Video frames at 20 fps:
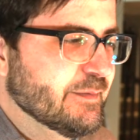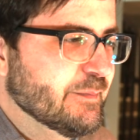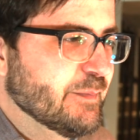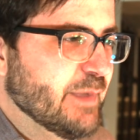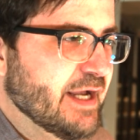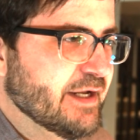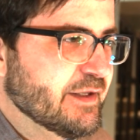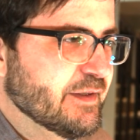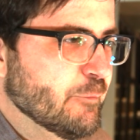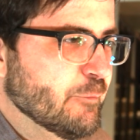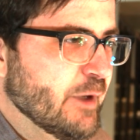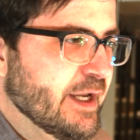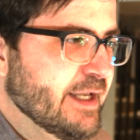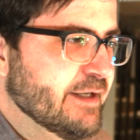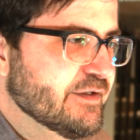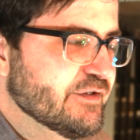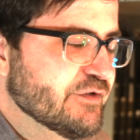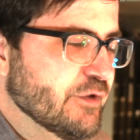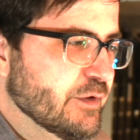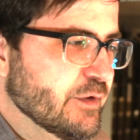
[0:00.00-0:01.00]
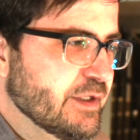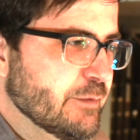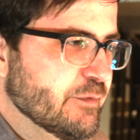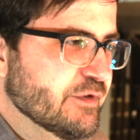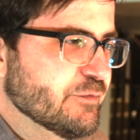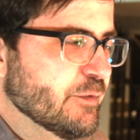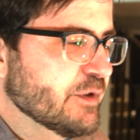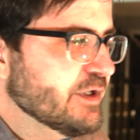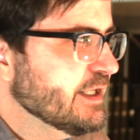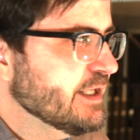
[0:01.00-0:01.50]
back when. So he
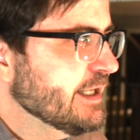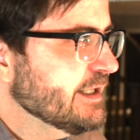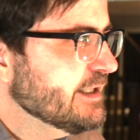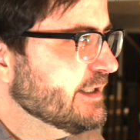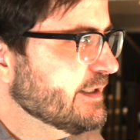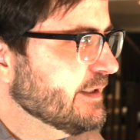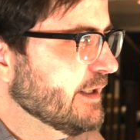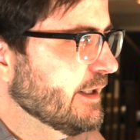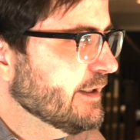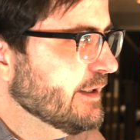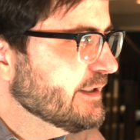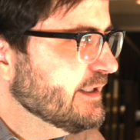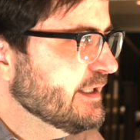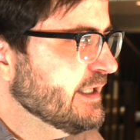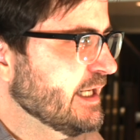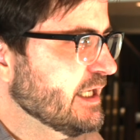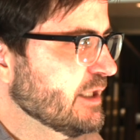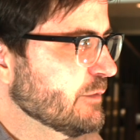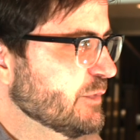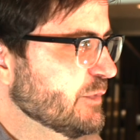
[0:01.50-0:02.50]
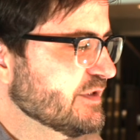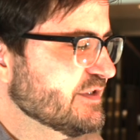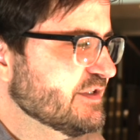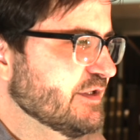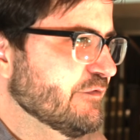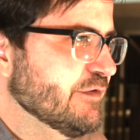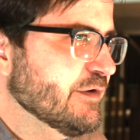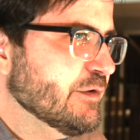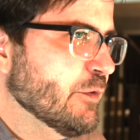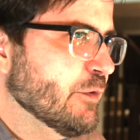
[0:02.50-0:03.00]
was working at Canadian
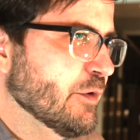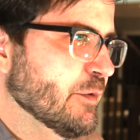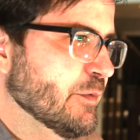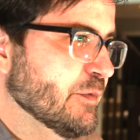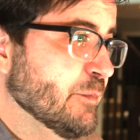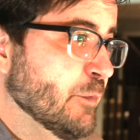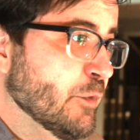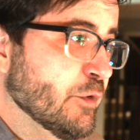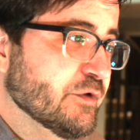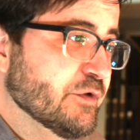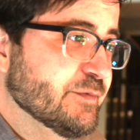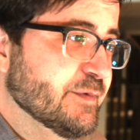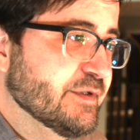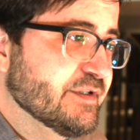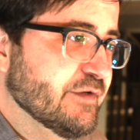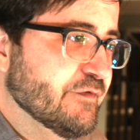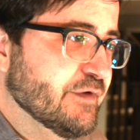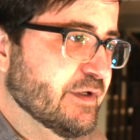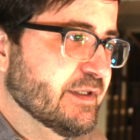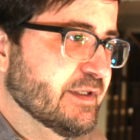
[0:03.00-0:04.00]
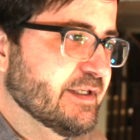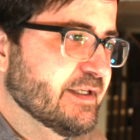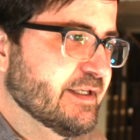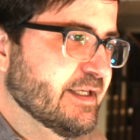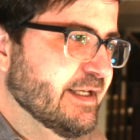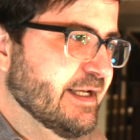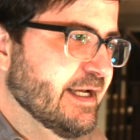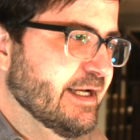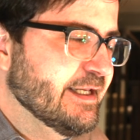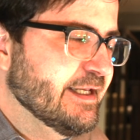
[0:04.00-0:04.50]
Pacific, or more specifically
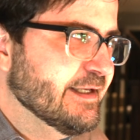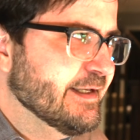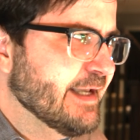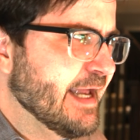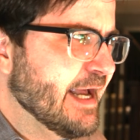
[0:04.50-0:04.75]
Canadian